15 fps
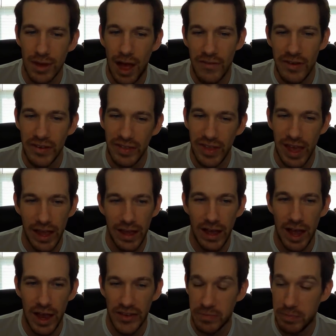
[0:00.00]
Obviously, the
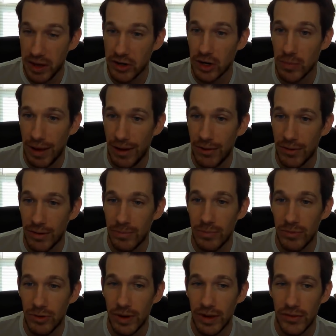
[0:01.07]
AI is better about
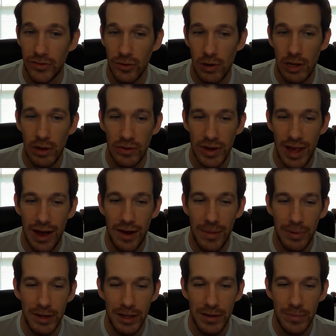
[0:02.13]
doing solos now
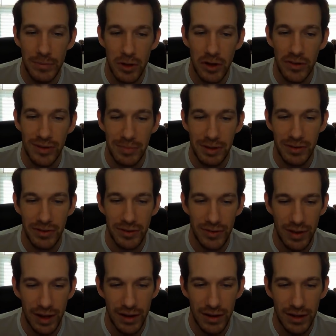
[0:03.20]
and putting units in
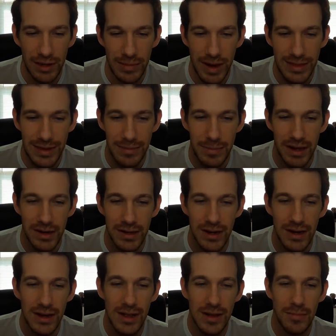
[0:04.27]
positions that are going to make them
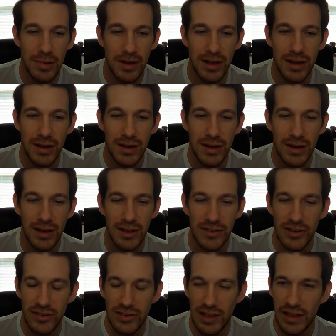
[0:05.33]
better, but
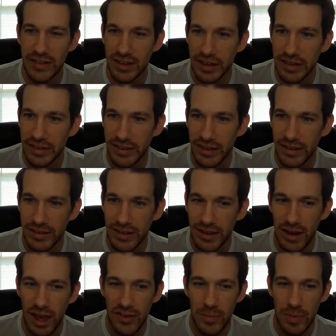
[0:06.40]
it's just less
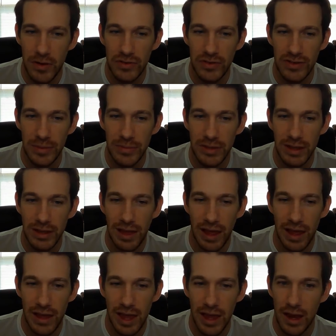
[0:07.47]
consistent as opposed to something
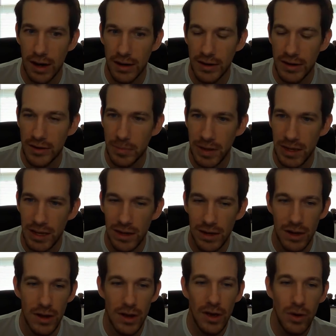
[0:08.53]
like ARD
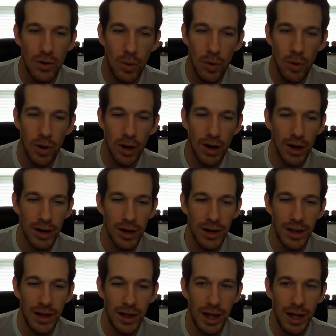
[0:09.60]
speed or
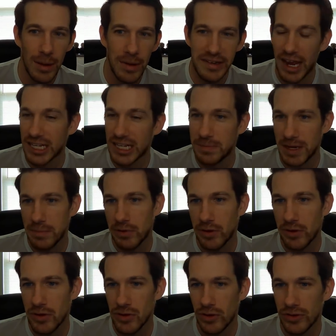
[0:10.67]
attack speed
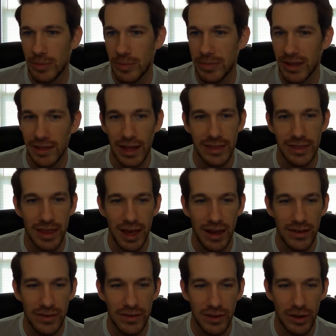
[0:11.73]
push or something like
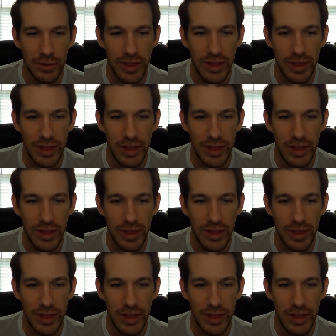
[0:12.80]
that. So